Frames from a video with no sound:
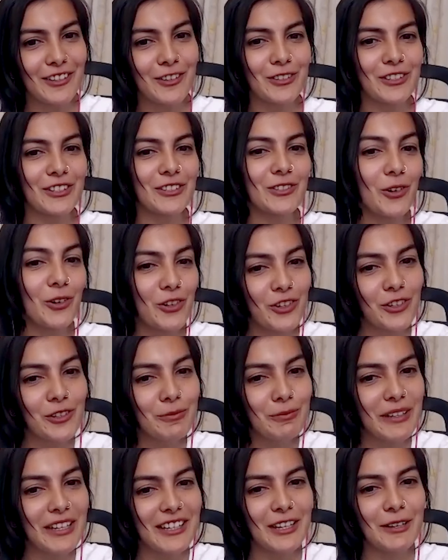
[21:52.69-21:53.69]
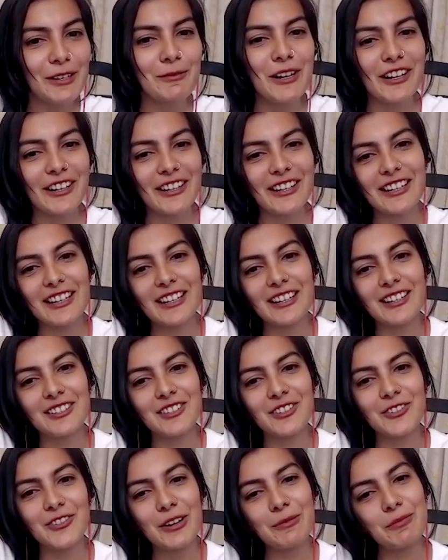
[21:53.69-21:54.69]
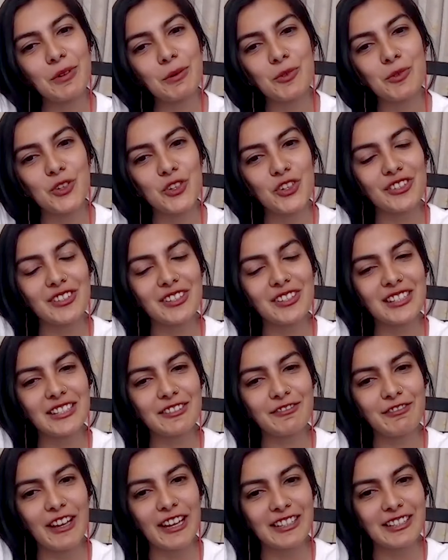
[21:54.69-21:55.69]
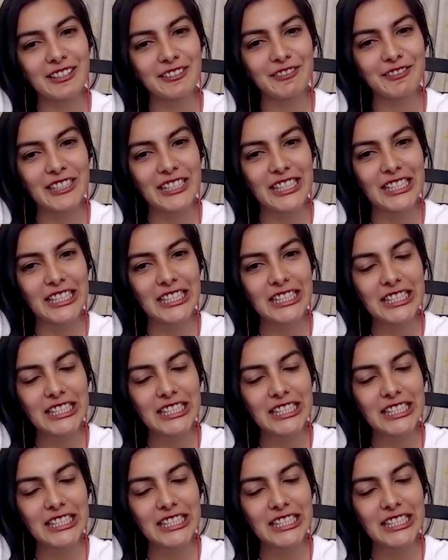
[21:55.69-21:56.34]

use social media marketing to run promotions effectively? respectively?